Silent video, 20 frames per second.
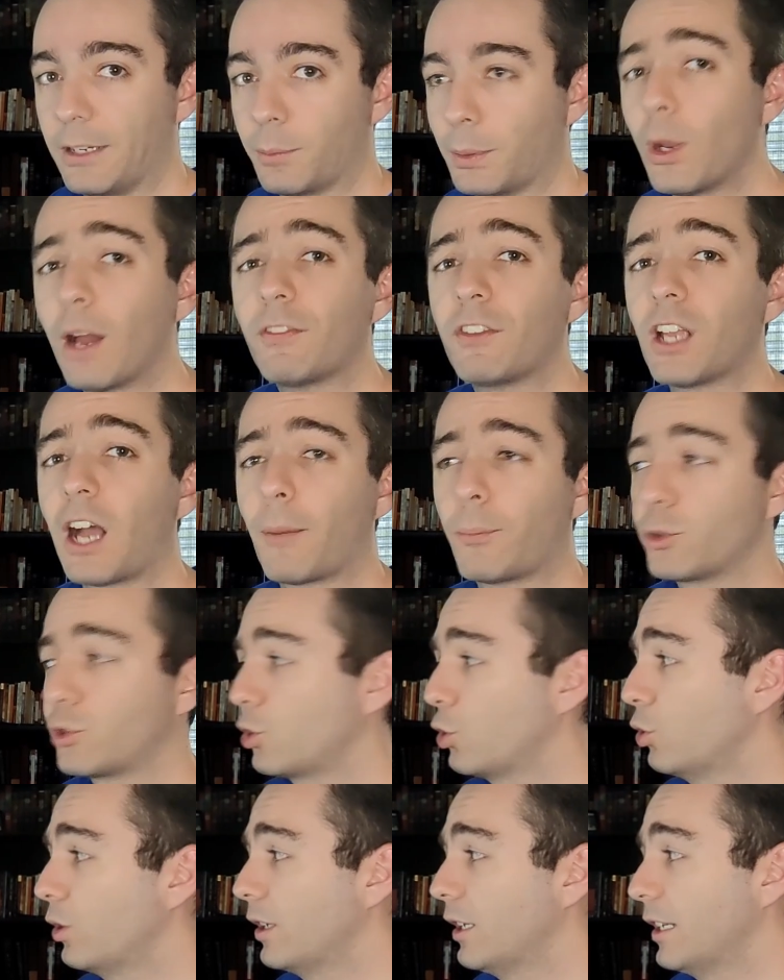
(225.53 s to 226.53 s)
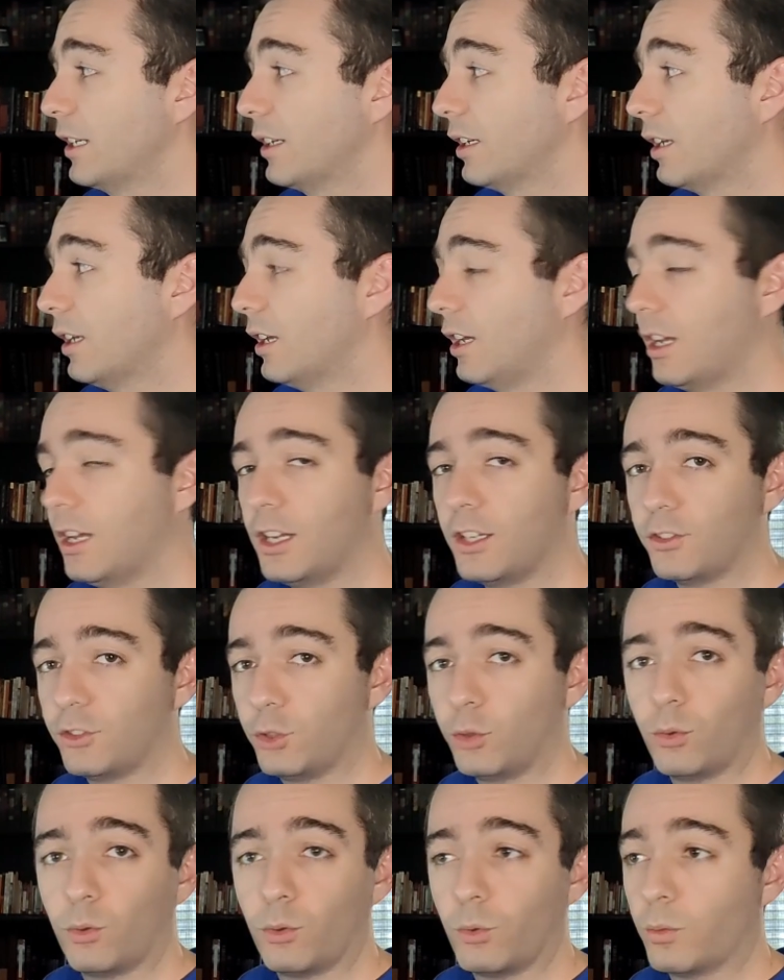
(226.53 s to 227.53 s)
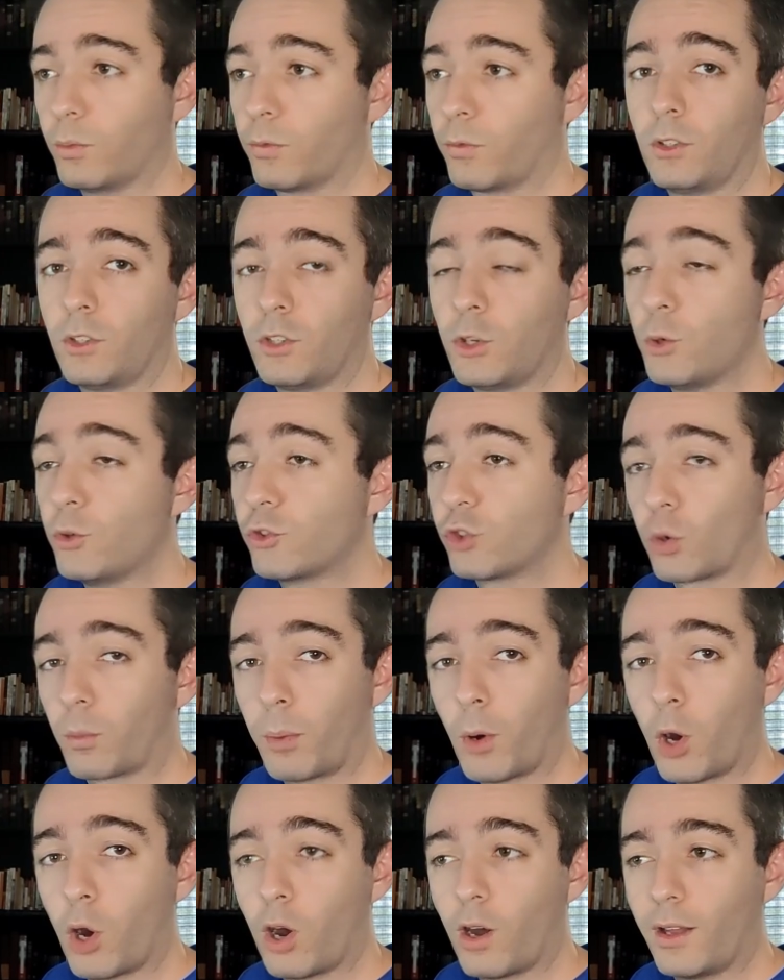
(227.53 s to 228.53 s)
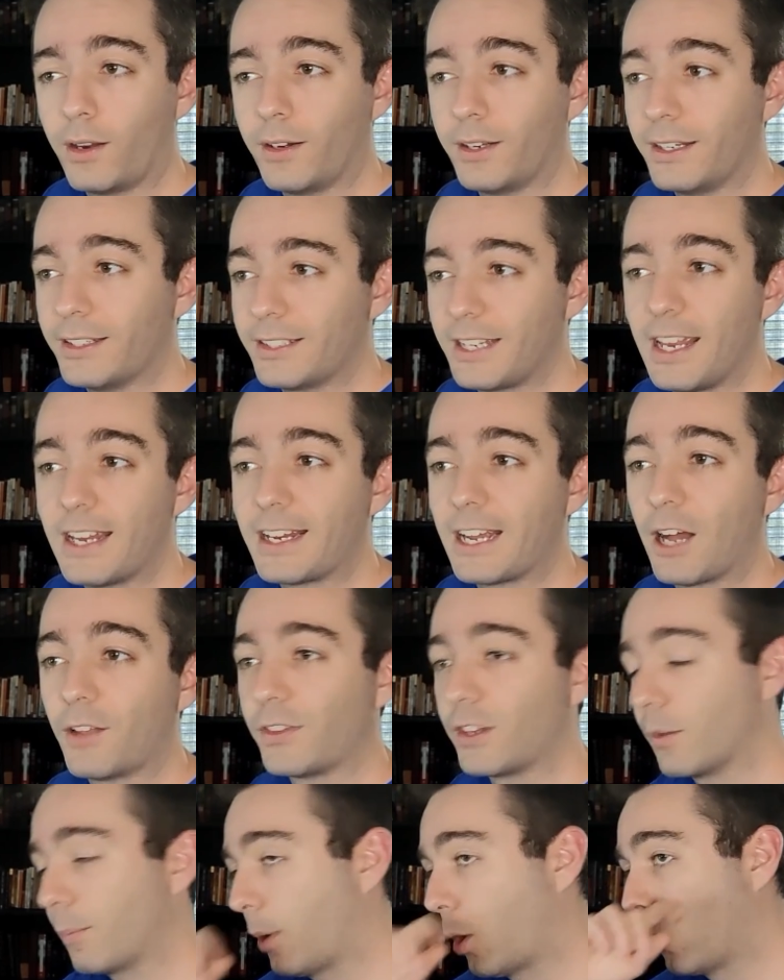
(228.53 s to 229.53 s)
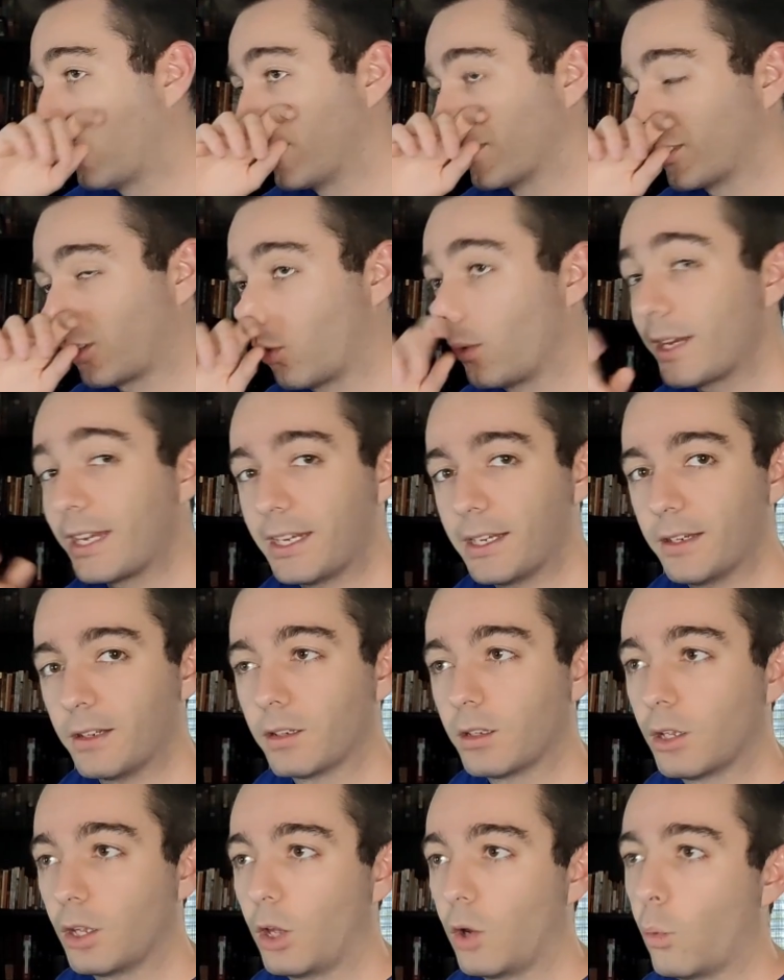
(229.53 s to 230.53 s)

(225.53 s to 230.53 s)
If you have the opportunity to use your pawn and take out the opponent's queen,